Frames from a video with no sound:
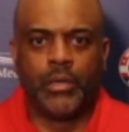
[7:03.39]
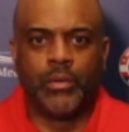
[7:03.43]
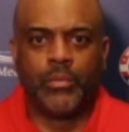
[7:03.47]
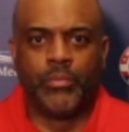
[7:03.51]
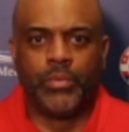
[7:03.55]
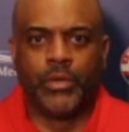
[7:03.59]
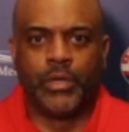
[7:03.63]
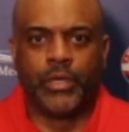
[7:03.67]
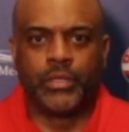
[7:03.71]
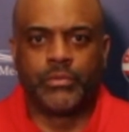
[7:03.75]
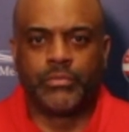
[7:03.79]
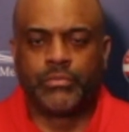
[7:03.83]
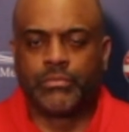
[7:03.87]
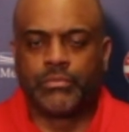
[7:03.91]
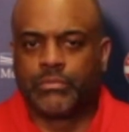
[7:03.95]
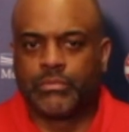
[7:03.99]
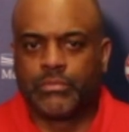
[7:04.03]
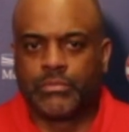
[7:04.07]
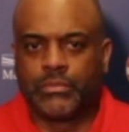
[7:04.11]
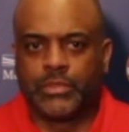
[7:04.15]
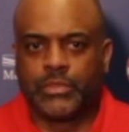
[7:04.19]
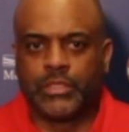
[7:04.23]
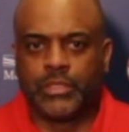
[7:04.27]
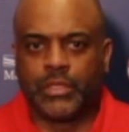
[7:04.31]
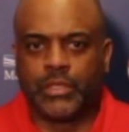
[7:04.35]
But
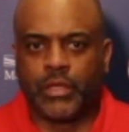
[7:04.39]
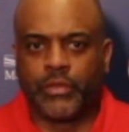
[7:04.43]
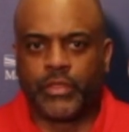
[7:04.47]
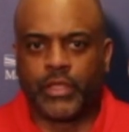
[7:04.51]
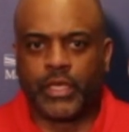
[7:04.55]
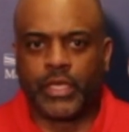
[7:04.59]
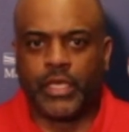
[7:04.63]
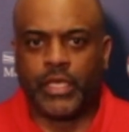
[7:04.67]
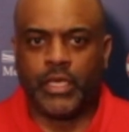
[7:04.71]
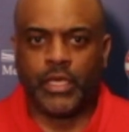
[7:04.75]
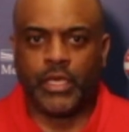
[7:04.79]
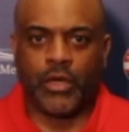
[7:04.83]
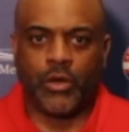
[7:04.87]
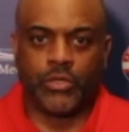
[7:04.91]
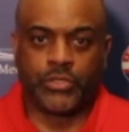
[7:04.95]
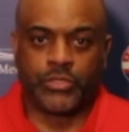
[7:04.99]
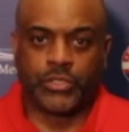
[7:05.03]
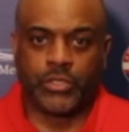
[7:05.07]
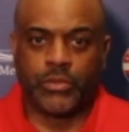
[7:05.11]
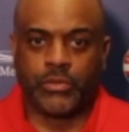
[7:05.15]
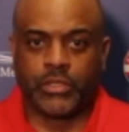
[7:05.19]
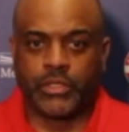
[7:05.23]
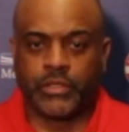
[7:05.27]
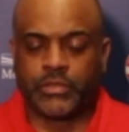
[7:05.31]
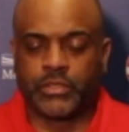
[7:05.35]
you know, I think he
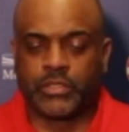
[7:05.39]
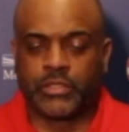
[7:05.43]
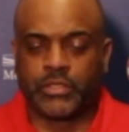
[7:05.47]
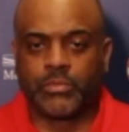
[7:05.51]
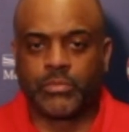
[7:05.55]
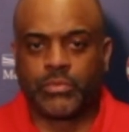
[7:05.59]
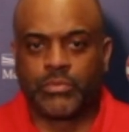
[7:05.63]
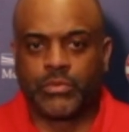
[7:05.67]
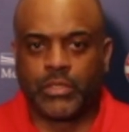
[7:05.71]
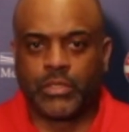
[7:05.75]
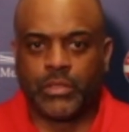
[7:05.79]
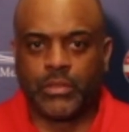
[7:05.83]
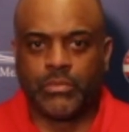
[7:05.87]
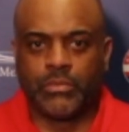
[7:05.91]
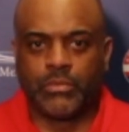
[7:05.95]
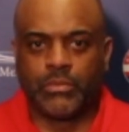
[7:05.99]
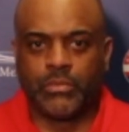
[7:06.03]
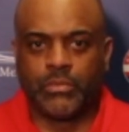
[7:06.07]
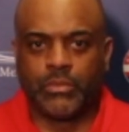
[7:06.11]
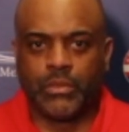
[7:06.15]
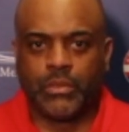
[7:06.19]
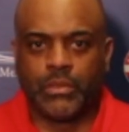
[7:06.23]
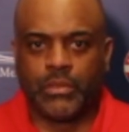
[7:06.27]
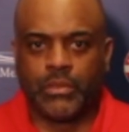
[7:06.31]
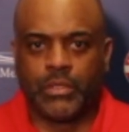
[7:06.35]
also gives us, you know,
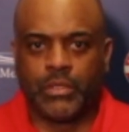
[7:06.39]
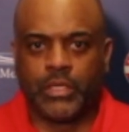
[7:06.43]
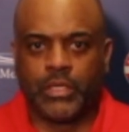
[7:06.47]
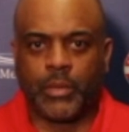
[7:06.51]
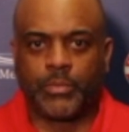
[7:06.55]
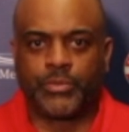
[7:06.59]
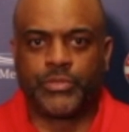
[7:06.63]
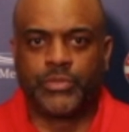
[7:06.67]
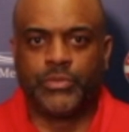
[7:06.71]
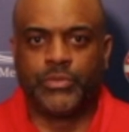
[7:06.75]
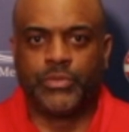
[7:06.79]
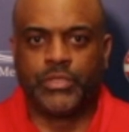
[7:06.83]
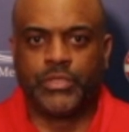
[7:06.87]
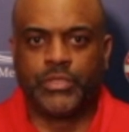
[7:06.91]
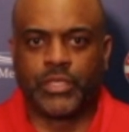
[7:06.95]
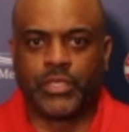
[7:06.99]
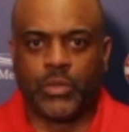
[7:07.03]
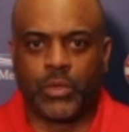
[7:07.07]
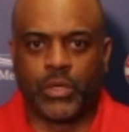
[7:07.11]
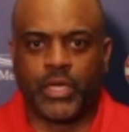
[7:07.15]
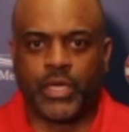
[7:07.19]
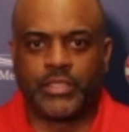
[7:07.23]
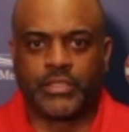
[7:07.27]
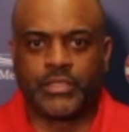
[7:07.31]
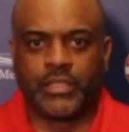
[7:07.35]
an opportunity to stay
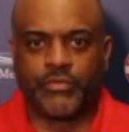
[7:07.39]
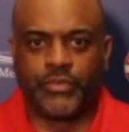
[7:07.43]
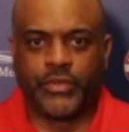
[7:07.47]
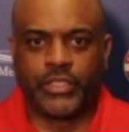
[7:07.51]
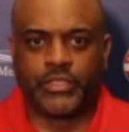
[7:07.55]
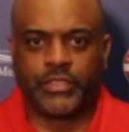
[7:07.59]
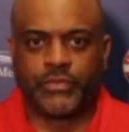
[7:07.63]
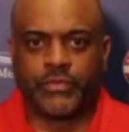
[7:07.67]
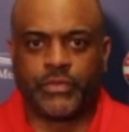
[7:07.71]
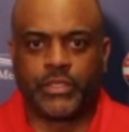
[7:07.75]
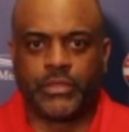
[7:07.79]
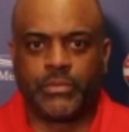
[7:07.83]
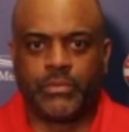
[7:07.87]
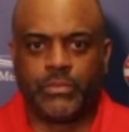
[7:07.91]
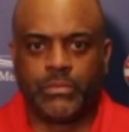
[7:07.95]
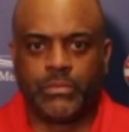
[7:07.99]
organized offensively.